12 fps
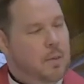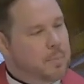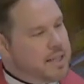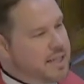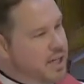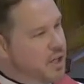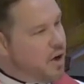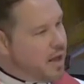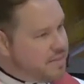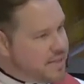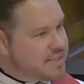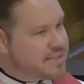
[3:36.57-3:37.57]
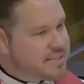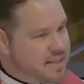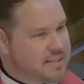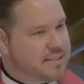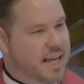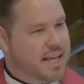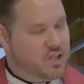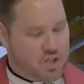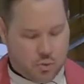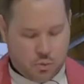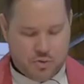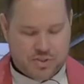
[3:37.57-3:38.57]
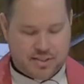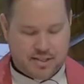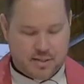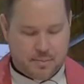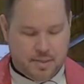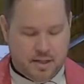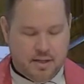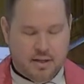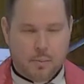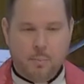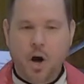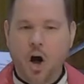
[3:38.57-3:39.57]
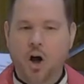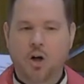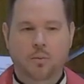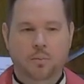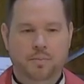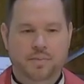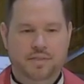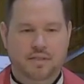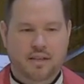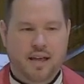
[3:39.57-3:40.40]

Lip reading: But here on this Sunday in Jerusalem, palms